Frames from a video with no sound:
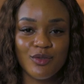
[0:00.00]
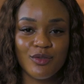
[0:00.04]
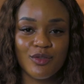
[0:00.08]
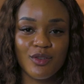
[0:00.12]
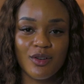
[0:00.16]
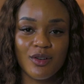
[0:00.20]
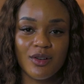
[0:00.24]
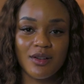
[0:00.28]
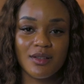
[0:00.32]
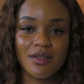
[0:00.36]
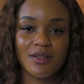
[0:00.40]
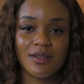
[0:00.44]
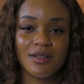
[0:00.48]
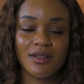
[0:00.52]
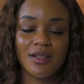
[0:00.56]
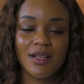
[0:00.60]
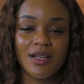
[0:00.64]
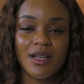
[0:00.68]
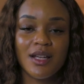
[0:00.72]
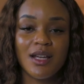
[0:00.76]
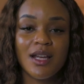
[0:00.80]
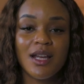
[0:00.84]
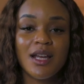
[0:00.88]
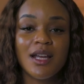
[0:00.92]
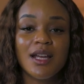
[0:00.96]
for us.
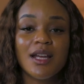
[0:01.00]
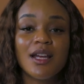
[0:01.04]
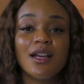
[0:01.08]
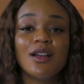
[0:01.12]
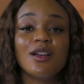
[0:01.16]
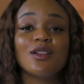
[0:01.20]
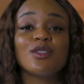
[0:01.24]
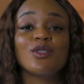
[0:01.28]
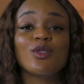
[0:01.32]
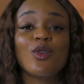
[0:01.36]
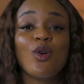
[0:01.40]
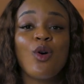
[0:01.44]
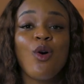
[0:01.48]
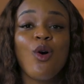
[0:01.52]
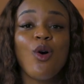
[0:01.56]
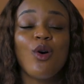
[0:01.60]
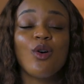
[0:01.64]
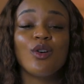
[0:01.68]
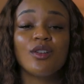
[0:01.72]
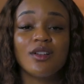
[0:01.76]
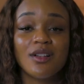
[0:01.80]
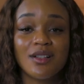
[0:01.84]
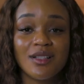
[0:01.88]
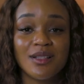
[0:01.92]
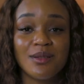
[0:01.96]
He has
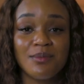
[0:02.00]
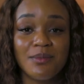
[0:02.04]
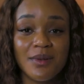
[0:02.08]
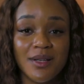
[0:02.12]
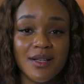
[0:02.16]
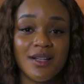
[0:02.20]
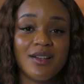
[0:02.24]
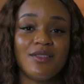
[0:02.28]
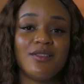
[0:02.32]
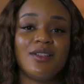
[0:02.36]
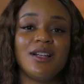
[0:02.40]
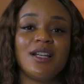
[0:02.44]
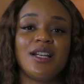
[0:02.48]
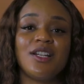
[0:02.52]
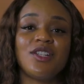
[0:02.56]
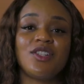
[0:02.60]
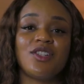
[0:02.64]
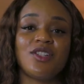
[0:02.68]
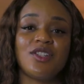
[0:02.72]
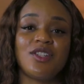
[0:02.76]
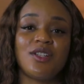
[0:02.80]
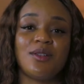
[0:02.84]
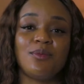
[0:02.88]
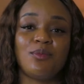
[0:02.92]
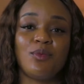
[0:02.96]
called us to be in a
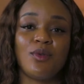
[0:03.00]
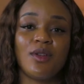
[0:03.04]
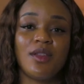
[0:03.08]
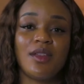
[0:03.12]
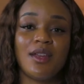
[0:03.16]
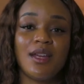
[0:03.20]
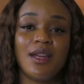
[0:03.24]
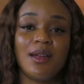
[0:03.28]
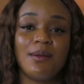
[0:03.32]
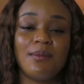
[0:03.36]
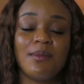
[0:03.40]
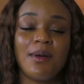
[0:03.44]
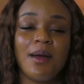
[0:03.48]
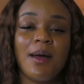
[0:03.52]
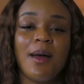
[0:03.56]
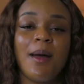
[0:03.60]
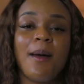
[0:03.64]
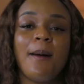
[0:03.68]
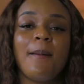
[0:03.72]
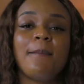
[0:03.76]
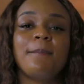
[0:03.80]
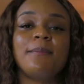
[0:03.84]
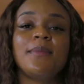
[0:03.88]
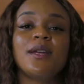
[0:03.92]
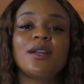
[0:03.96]
relationship with him
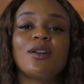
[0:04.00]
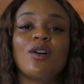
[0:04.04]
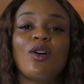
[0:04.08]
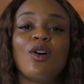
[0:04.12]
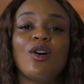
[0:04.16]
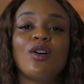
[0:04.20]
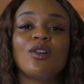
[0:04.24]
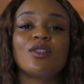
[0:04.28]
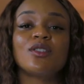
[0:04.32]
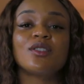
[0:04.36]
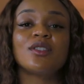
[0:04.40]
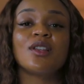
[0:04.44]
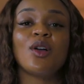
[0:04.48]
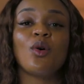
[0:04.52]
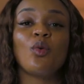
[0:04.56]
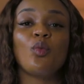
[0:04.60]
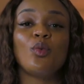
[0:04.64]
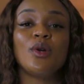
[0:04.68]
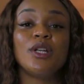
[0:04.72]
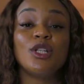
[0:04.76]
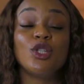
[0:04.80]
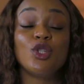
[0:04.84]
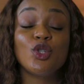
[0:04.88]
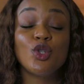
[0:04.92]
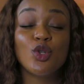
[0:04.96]
because
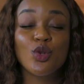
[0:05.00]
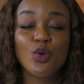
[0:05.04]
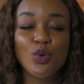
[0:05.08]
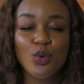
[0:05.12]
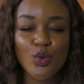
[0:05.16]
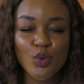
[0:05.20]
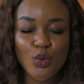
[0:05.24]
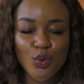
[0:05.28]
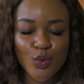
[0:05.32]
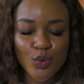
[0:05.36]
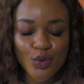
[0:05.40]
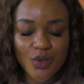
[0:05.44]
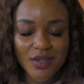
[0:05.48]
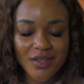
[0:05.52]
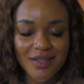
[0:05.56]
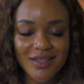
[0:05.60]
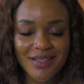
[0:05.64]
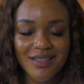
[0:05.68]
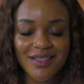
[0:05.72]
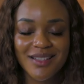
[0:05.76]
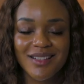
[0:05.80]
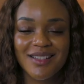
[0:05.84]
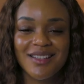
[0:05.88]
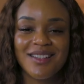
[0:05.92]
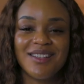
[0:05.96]
we choose
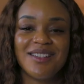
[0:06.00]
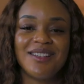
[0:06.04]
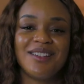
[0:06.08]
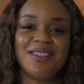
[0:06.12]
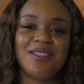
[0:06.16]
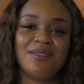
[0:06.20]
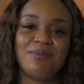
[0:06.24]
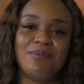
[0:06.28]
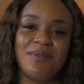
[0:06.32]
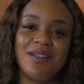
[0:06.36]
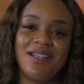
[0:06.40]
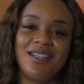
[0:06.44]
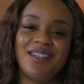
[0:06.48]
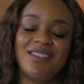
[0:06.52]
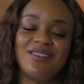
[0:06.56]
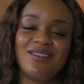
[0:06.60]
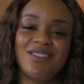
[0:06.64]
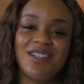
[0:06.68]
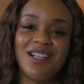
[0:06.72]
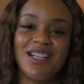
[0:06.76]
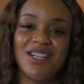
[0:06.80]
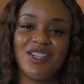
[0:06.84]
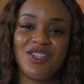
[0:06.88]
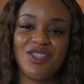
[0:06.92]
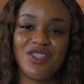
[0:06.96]
to be in a
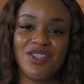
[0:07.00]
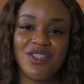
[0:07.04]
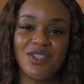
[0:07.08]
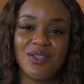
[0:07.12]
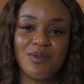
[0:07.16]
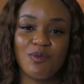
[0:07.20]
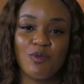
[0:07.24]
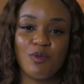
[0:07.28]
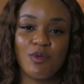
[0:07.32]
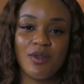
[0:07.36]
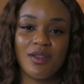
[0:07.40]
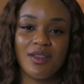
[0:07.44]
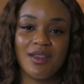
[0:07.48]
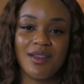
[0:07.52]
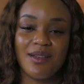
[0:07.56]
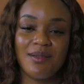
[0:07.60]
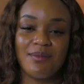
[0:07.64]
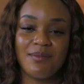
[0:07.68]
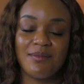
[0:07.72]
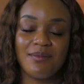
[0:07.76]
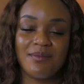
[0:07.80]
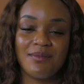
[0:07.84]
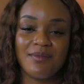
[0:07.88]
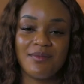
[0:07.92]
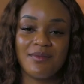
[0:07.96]
relationship with him.
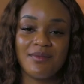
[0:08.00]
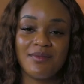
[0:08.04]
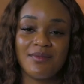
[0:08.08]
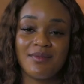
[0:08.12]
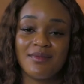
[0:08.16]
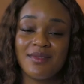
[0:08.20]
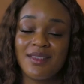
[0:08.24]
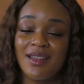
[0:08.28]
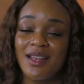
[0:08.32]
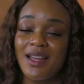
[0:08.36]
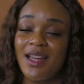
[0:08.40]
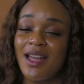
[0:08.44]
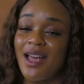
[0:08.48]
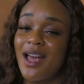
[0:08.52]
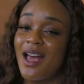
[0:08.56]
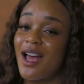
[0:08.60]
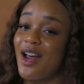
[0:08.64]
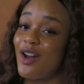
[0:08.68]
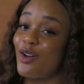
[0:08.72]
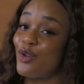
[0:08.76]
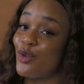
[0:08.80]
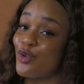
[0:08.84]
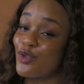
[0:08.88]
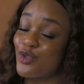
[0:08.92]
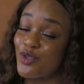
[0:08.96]

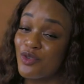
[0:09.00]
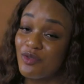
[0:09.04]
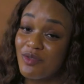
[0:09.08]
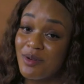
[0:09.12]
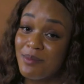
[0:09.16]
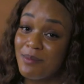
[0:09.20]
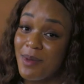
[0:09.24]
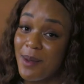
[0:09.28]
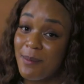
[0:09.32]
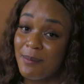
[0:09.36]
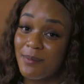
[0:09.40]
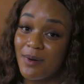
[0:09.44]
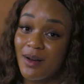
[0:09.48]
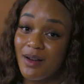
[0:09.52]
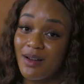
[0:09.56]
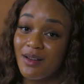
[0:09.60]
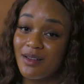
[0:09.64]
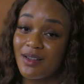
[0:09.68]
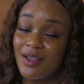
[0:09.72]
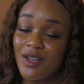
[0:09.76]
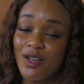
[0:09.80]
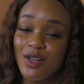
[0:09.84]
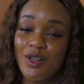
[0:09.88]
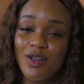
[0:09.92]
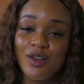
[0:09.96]
And also remember,
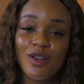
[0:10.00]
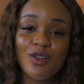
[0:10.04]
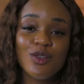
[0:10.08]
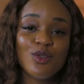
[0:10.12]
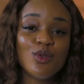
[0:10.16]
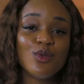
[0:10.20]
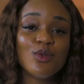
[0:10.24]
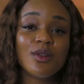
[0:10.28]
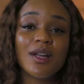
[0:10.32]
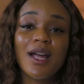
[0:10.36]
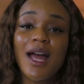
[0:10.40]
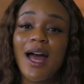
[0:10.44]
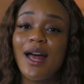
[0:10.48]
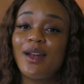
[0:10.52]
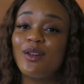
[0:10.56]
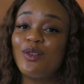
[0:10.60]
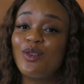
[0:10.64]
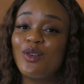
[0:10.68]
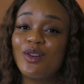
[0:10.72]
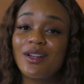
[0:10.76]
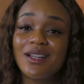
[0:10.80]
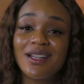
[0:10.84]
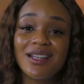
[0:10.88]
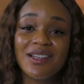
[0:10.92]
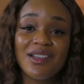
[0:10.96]
you
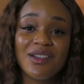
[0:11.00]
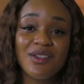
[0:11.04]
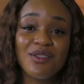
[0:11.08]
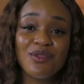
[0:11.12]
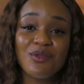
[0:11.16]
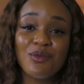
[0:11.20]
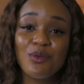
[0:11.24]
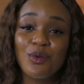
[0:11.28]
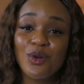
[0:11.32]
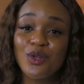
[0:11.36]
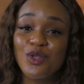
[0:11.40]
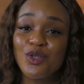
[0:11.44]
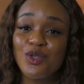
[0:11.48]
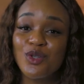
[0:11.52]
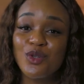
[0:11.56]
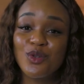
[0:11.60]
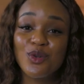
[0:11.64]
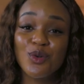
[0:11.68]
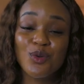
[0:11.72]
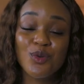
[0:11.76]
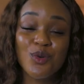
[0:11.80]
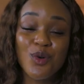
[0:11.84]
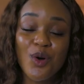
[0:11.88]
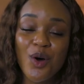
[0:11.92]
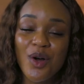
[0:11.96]
cannot give what you
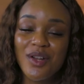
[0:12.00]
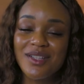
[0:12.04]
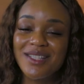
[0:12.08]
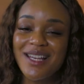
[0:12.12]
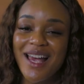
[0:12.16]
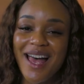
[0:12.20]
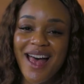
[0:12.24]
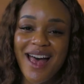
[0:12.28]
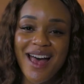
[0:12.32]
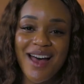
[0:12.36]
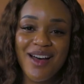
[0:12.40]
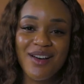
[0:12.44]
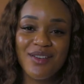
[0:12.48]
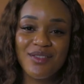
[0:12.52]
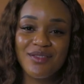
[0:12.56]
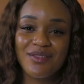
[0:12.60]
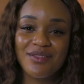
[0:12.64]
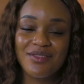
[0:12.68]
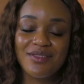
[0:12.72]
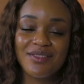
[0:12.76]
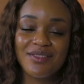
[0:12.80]
do not have.